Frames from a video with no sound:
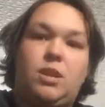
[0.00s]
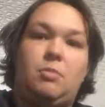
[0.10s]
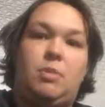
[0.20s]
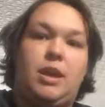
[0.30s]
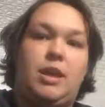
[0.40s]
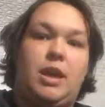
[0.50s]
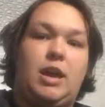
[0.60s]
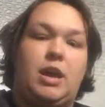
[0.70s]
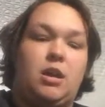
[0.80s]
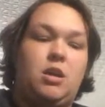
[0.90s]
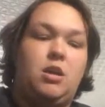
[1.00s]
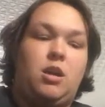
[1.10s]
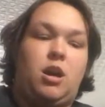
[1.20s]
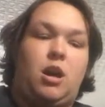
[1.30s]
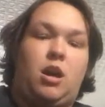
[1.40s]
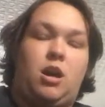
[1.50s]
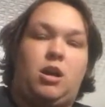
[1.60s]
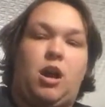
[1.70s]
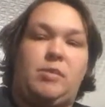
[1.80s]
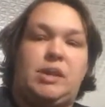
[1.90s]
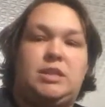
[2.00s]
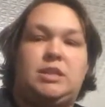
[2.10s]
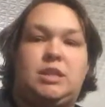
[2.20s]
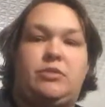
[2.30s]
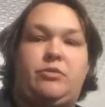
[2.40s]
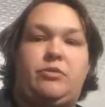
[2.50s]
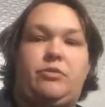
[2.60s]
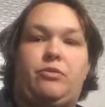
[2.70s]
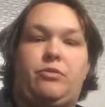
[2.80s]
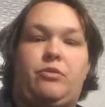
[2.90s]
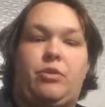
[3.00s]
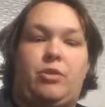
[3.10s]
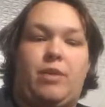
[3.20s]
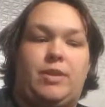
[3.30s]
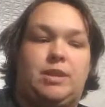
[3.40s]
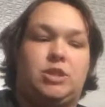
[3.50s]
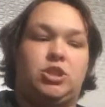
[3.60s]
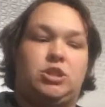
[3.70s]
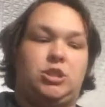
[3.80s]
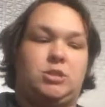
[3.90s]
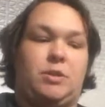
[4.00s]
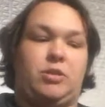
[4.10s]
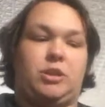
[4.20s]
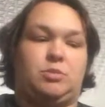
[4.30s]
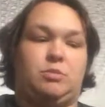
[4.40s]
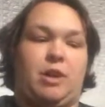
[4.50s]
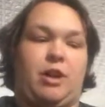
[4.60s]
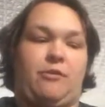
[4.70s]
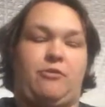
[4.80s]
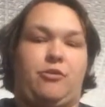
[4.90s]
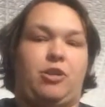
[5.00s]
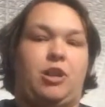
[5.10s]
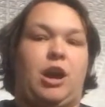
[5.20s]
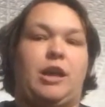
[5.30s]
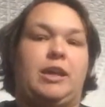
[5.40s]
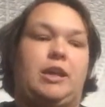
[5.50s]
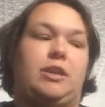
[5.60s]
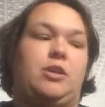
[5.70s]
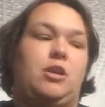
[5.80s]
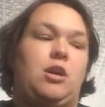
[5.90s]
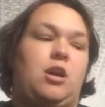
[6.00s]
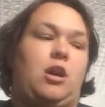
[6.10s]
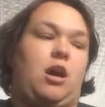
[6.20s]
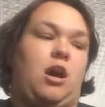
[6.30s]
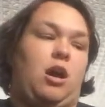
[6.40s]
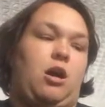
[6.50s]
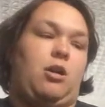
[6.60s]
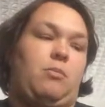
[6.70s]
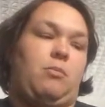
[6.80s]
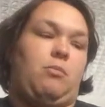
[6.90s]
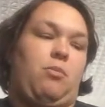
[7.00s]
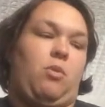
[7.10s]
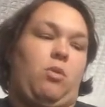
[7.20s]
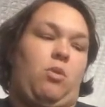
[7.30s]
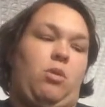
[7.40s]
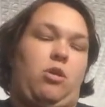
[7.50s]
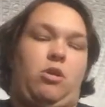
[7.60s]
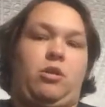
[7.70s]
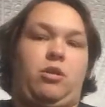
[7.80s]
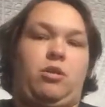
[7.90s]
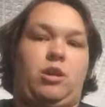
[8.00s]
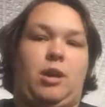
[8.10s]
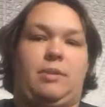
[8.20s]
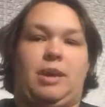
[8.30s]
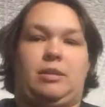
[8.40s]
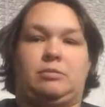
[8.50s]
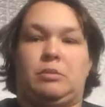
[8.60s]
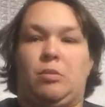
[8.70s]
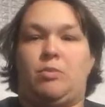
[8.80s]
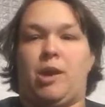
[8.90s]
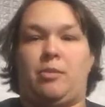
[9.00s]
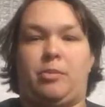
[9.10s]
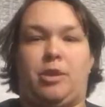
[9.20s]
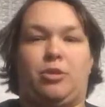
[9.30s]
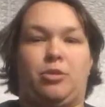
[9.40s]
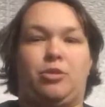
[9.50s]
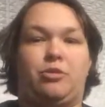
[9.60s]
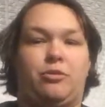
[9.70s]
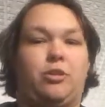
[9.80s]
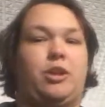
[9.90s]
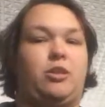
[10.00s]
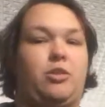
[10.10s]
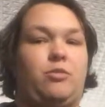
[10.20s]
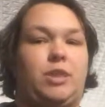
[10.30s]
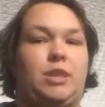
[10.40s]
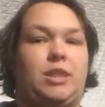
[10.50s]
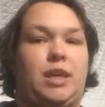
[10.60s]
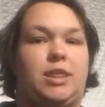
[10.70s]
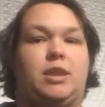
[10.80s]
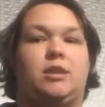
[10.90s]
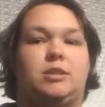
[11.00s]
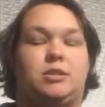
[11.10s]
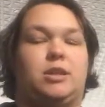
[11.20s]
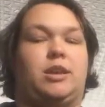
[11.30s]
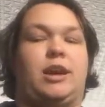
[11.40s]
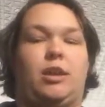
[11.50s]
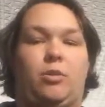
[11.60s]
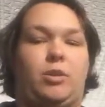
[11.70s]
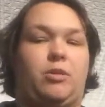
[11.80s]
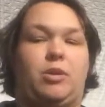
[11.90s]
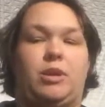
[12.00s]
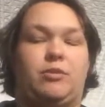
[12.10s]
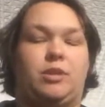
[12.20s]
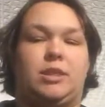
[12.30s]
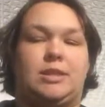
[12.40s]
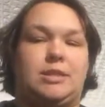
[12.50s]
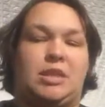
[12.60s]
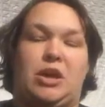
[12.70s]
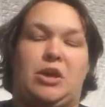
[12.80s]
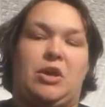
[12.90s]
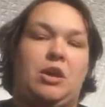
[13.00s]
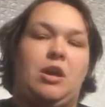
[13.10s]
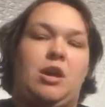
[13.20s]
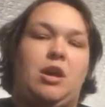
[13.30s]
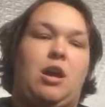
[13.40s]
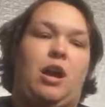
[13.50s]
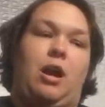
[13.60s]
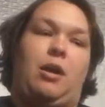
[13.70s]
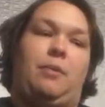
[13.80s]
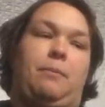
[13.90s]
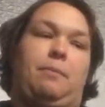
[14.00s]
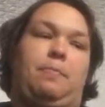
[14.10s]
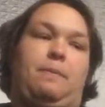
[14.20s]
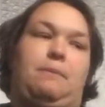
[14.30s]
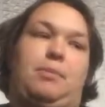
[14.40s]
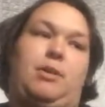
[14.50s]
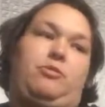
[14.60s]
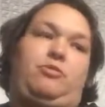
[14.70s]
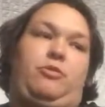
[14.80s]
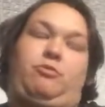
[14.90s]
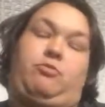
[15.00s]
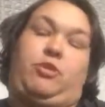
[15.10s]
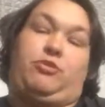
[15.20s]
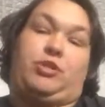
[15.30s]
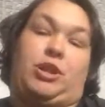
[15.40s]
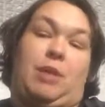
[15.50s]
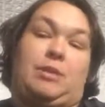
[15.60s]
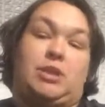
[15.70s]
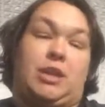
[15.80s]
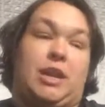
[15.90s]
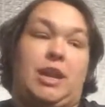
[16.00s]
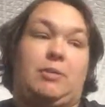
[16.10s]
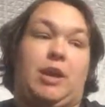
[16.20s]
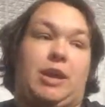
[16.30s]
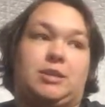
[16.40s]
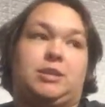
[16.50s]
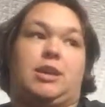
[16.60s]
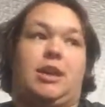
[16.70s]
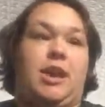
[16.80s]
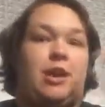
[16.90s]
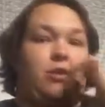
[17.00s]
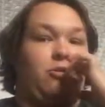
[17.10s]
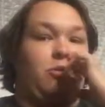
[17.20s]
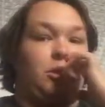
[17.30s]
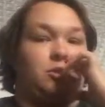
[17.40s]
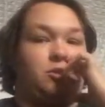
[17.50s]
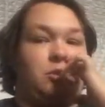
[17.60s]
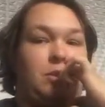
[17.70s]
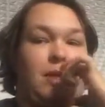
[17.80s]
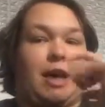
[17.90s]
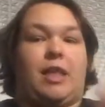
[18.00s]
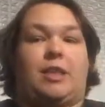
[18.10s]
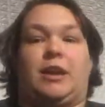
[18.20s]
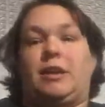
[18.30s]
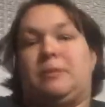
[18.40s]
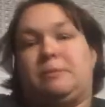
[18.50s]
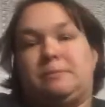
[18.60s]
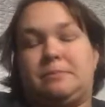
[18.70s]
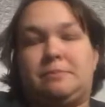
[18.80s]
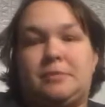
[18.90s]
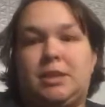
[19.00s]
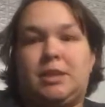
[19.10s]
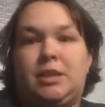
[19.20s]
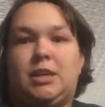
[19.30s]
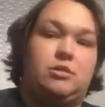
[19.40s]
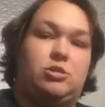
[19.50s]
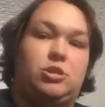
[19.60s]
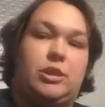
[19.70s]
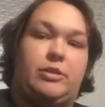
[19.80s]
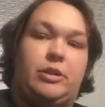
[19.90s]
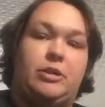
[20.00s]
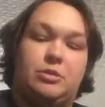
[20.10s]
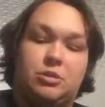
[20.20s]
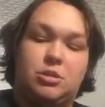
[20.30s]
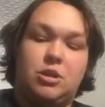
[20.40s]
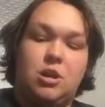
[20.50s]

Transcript: But yeah, comment if you have any suggestions about things we might have forgotten, or, I mean, we'll probably ignore you if you're like, you don't really need that thing, because, like, I know we don't need everything that's in there. But feel free to comment on it anyway and say, hey, goofballs, you don't need that. Like, just how that goes.